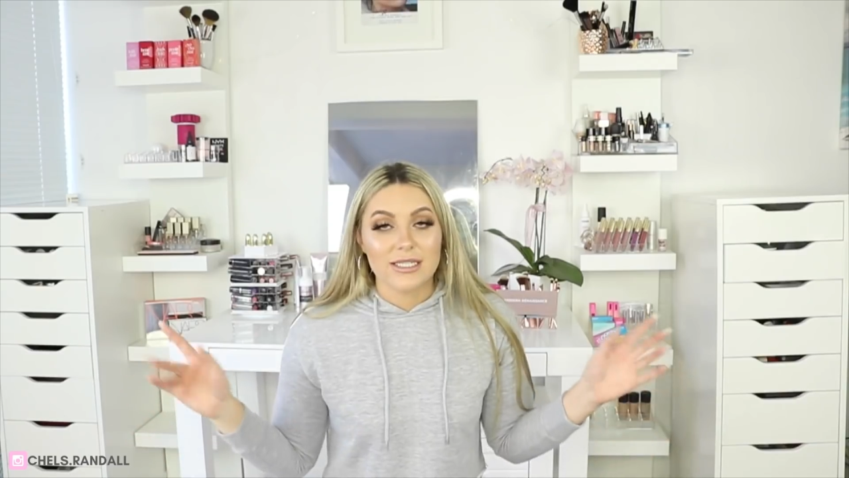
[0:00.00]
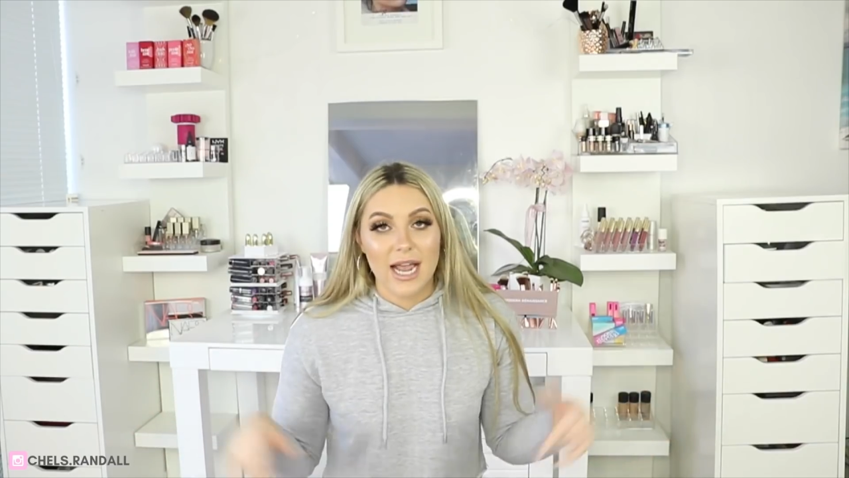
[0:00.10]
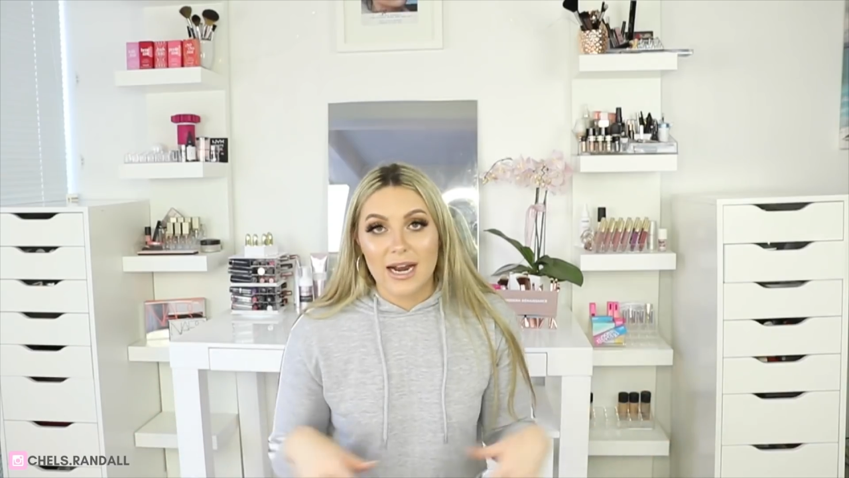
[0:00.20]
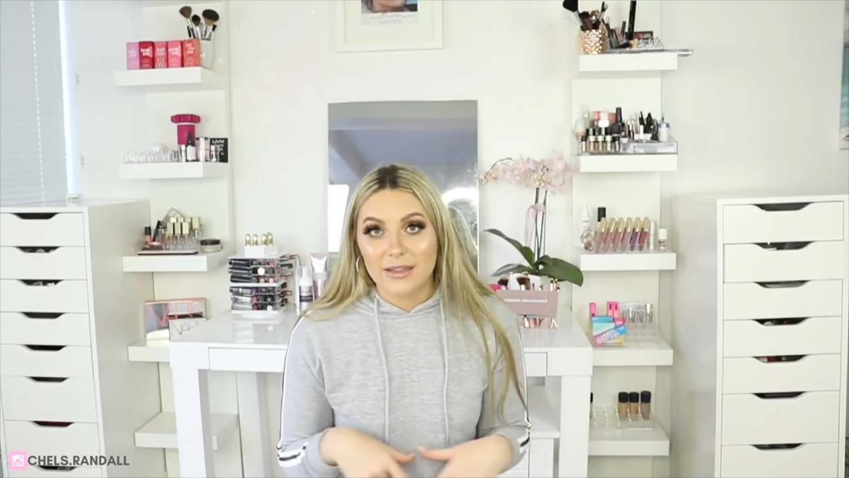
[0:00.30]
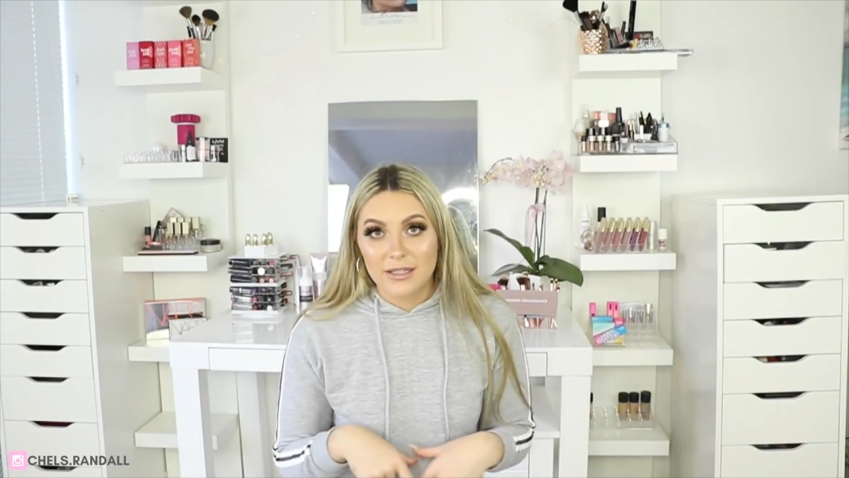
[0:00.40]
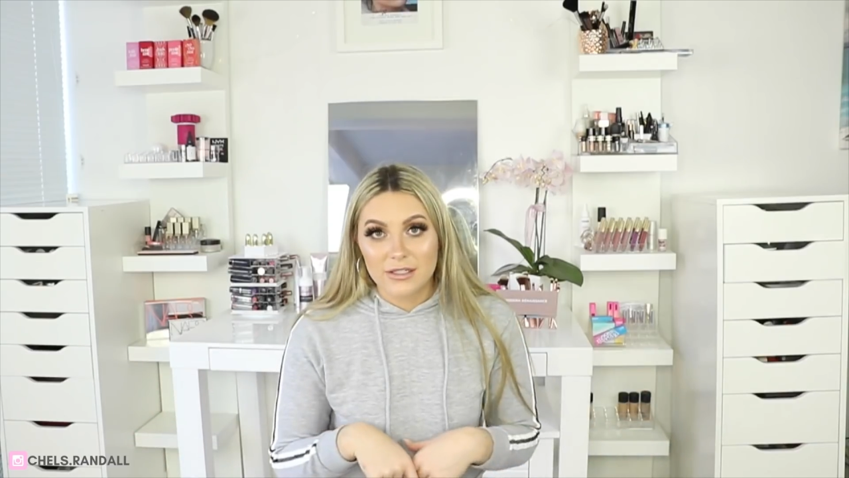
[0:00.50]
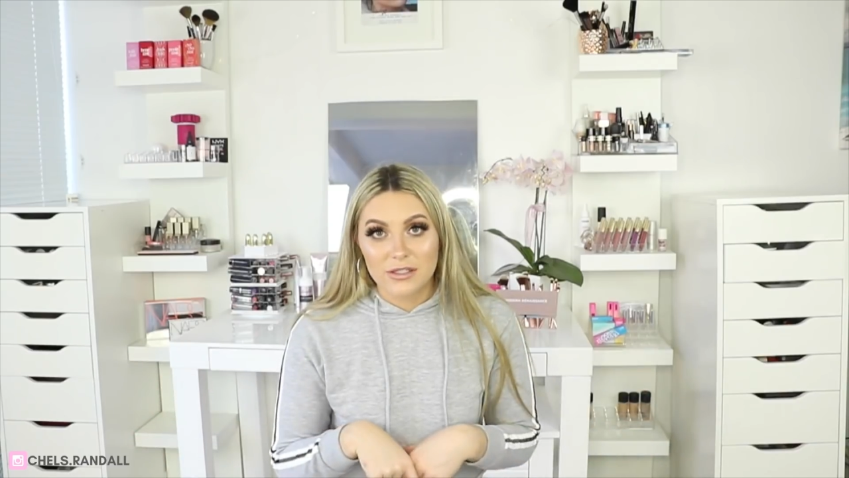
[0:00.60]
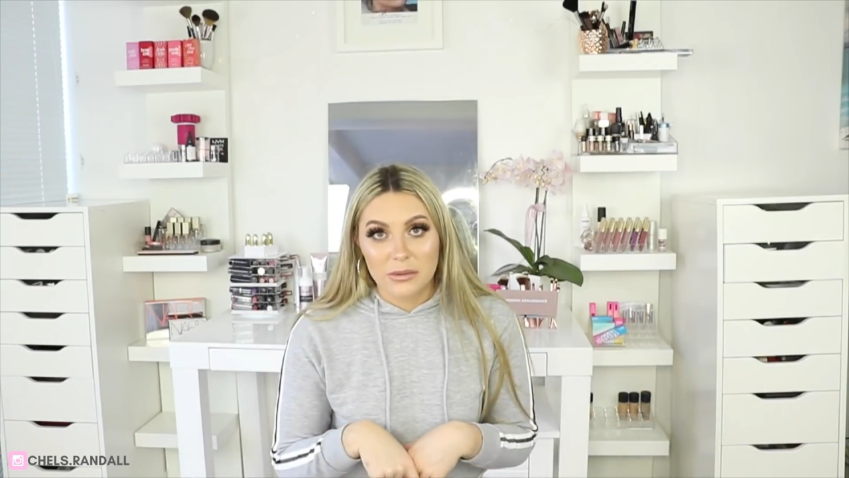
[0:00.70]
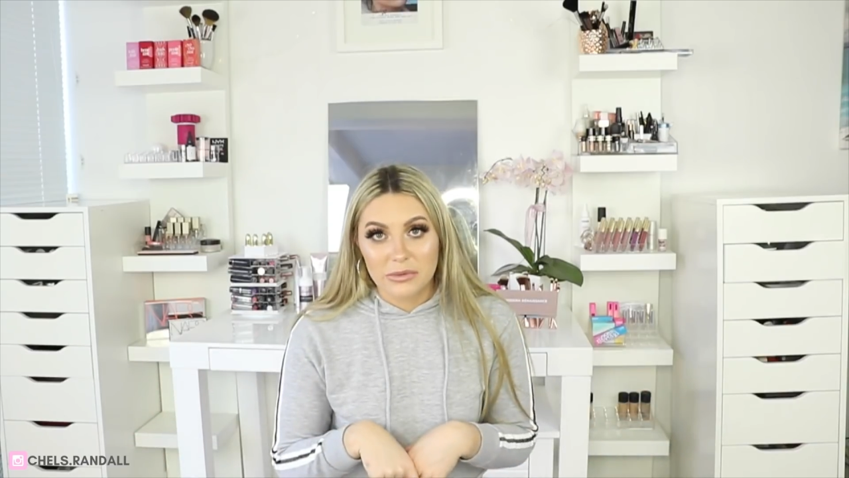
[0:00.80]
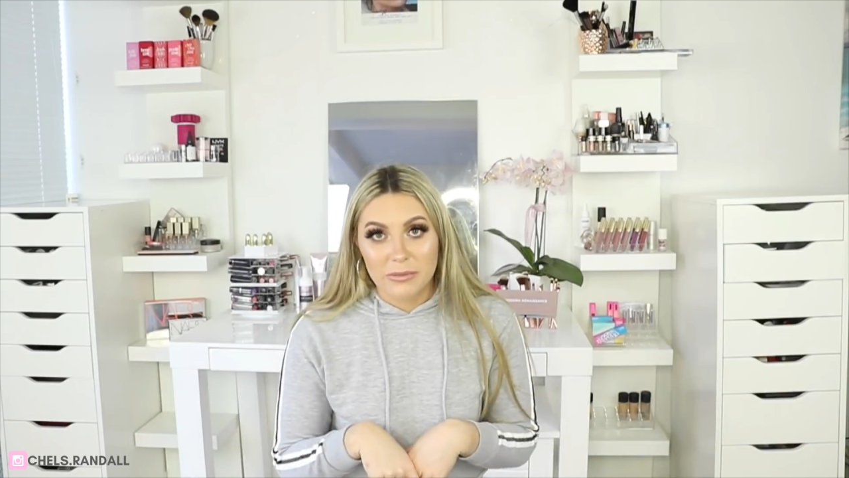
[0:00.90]
down in the
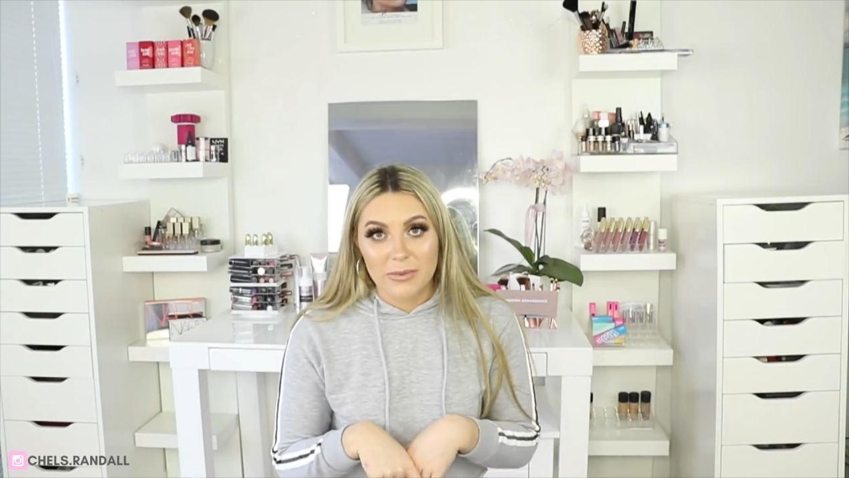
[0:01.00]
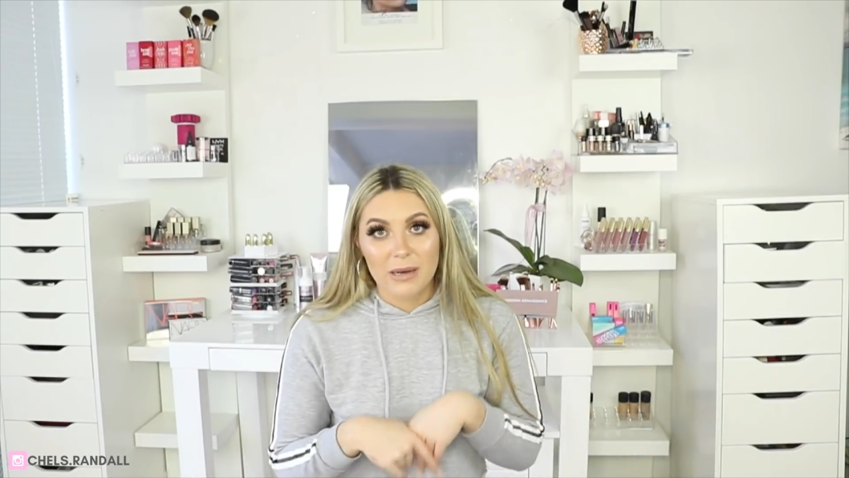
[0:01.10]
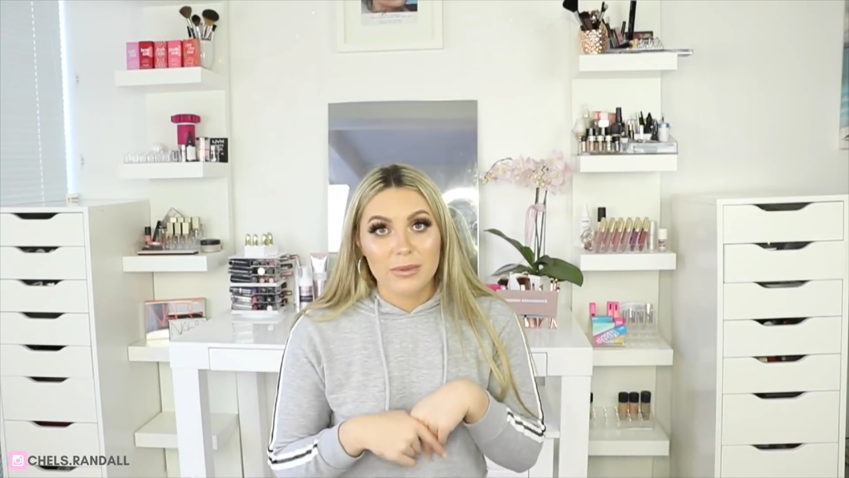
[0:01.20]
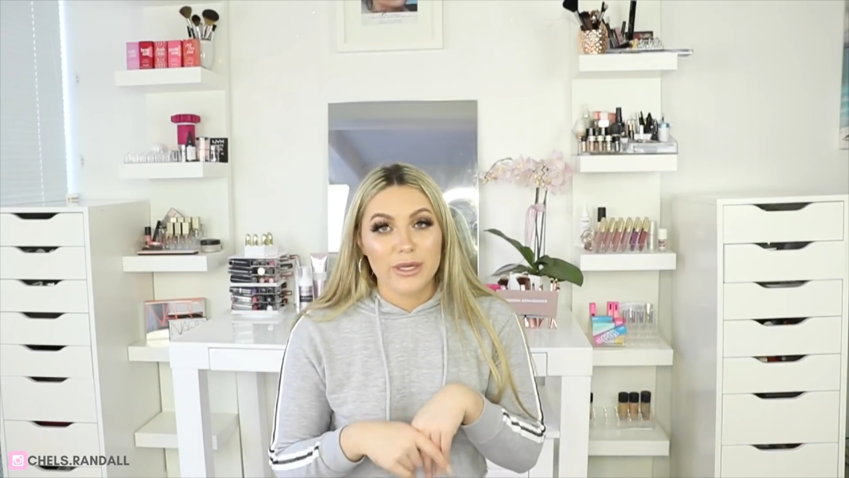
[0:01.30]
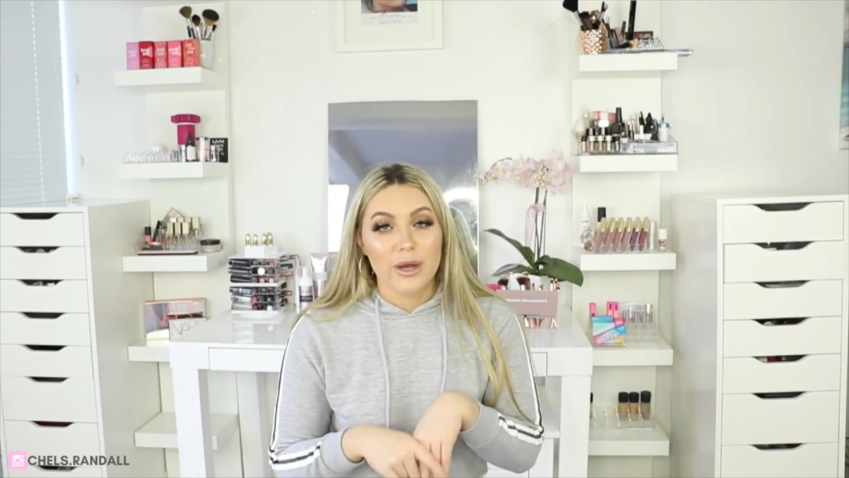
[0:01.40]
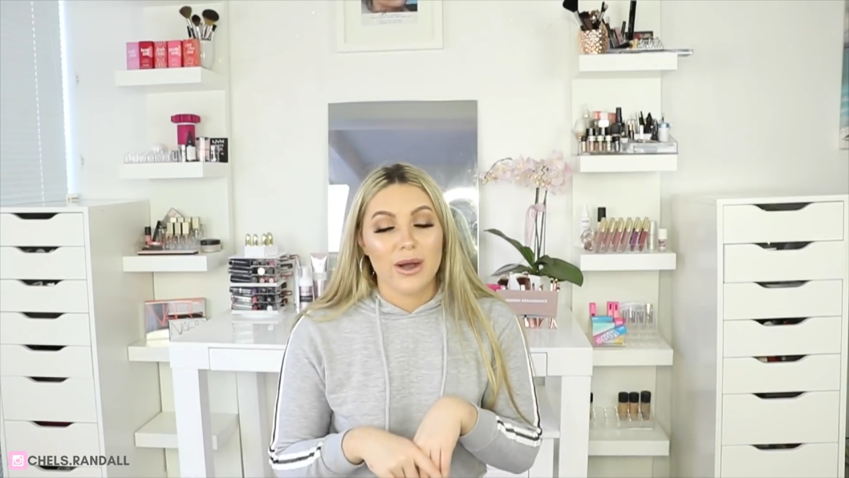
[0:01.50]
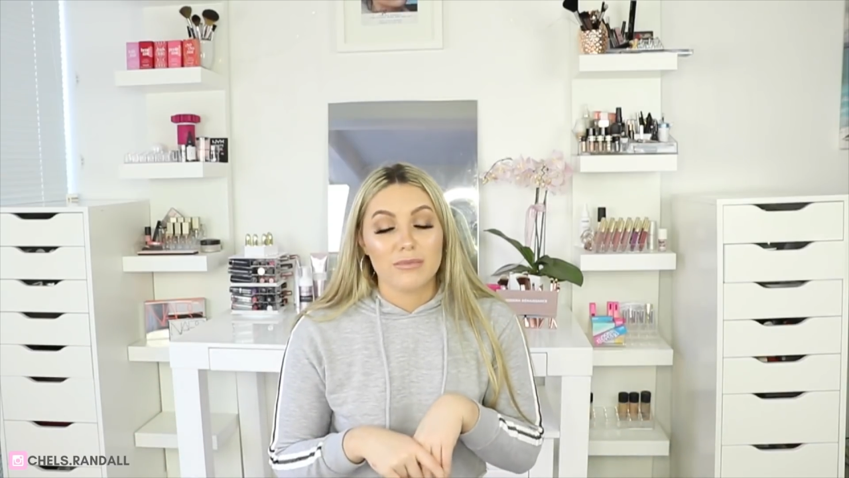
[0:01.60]
description bar below.